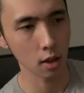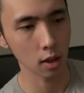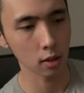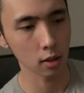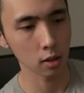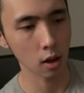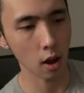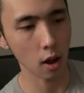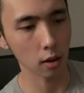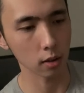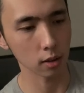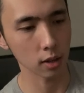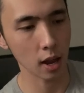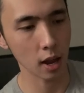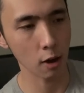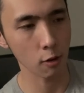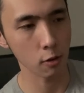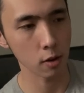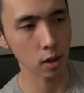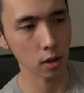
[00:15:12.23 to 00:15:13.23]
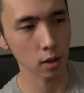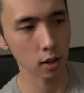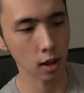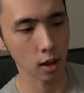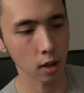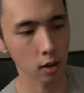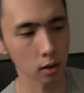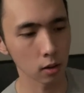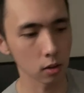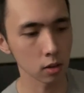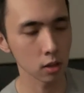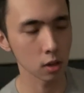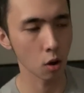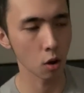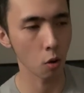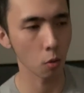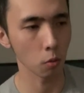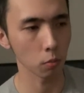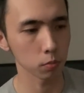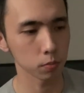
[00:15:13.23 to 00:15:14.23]
not caring and, you
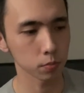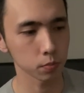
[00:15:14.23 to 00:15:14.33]
know,